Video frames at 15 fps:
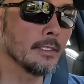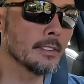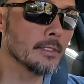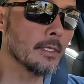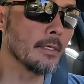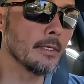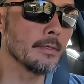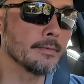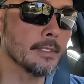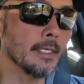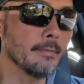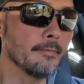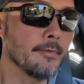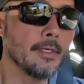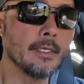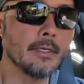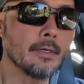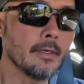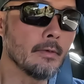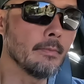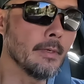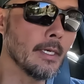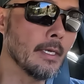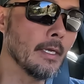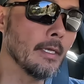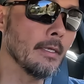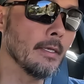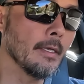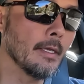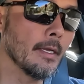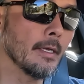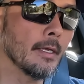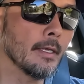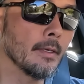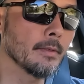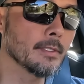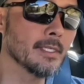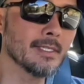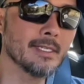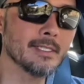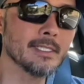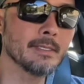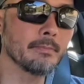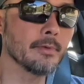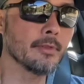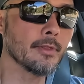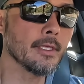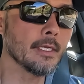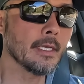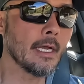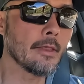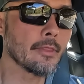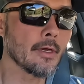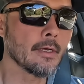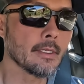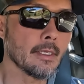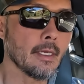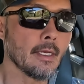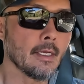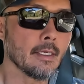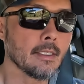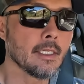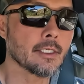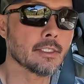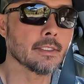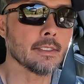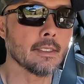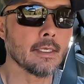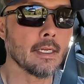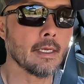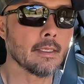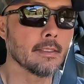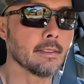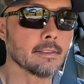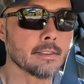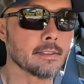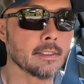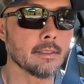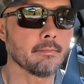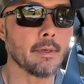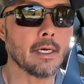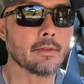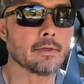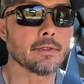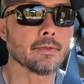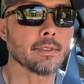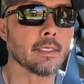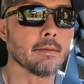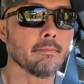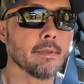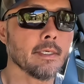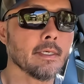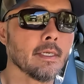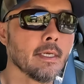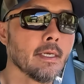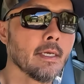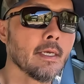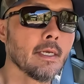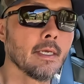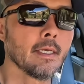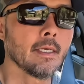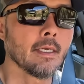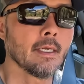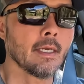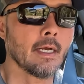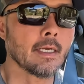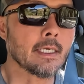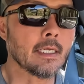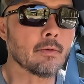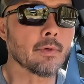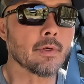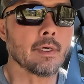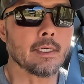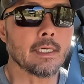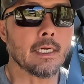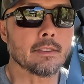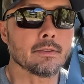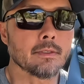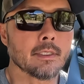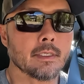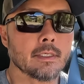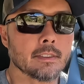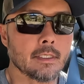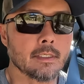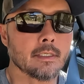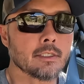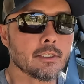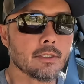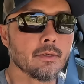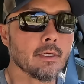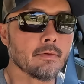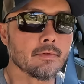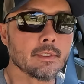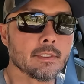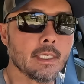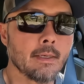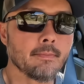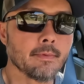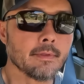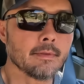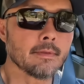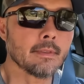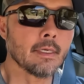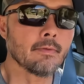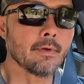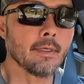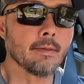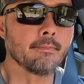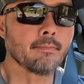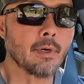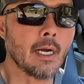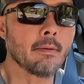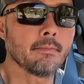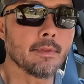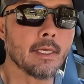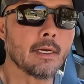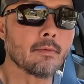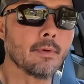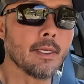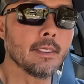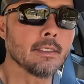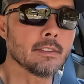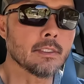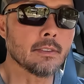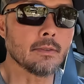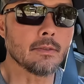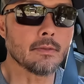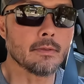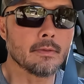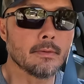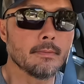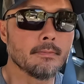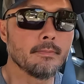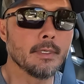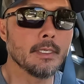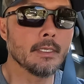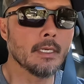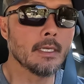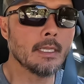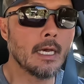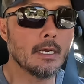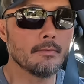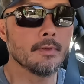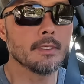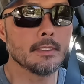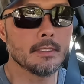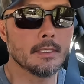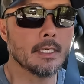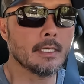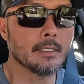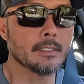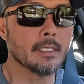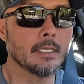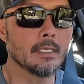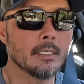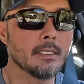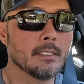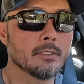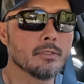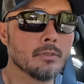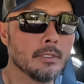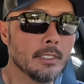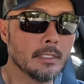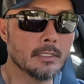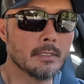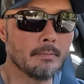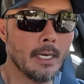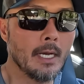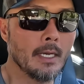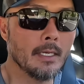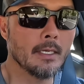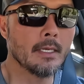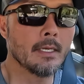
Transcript: install type video, but it was such a simple thing. I thought initially that I just didn't bother doing it, but I kind of regret not doing it because I could have showed every step, every problem that I ran into. But a lot of it, like I said, is unique to my